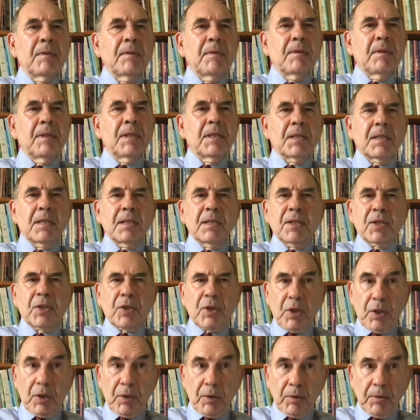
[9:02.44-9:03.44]
this is
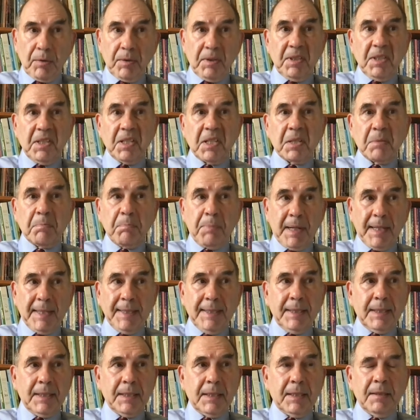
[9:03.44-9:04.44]
so despite